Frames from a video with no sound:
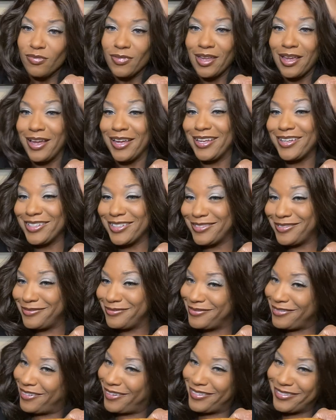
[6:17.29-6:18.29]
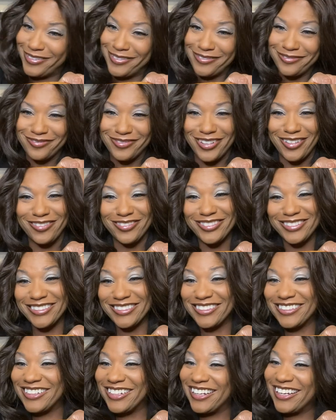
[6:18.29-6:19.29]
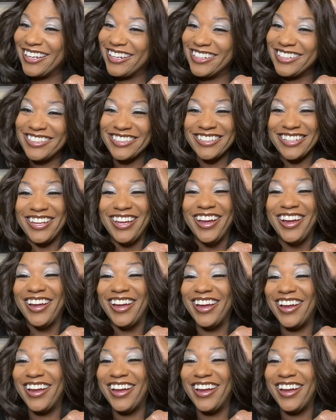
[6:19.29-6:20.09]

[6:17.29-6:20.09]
he, you know, he rubbing his head. In.